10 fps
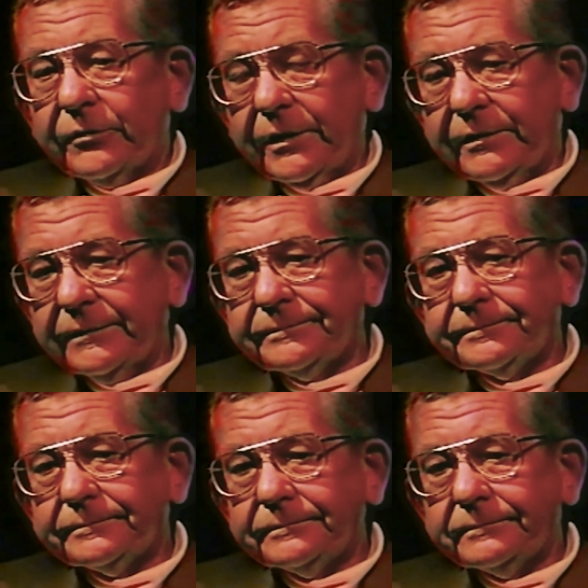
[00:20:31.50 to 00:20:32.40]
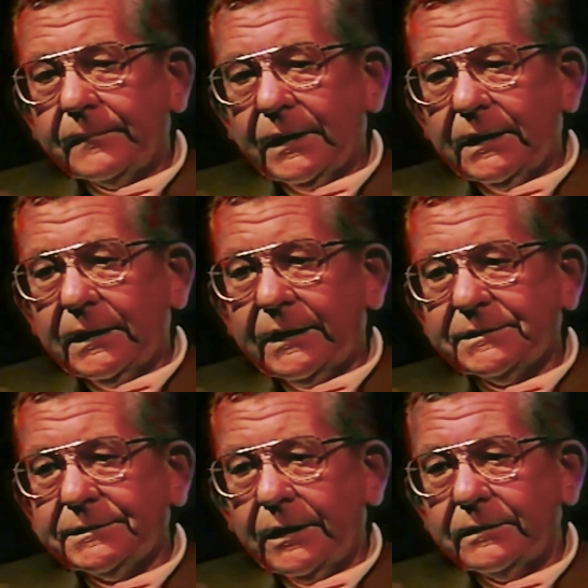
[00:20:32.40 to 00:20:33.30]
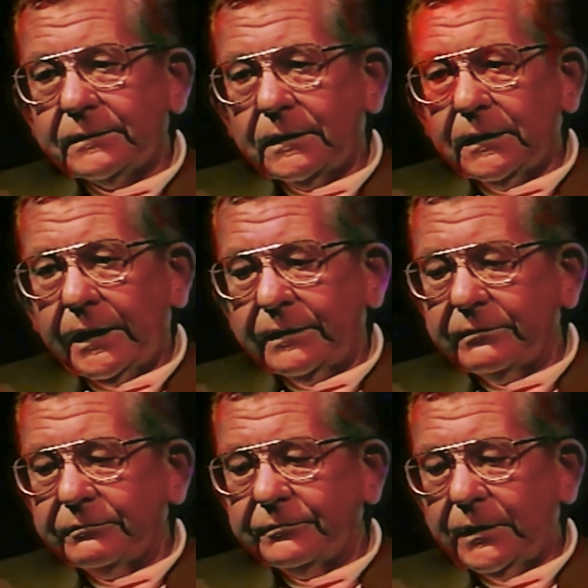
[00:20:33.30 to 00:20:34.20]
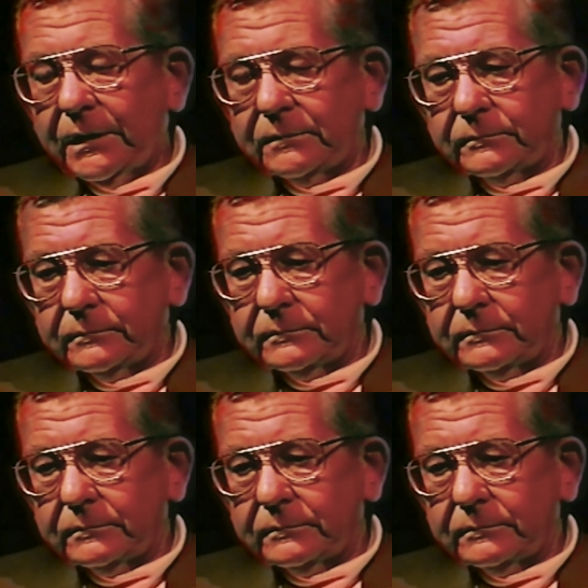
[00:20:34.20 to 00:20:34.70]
My brother has done a lot of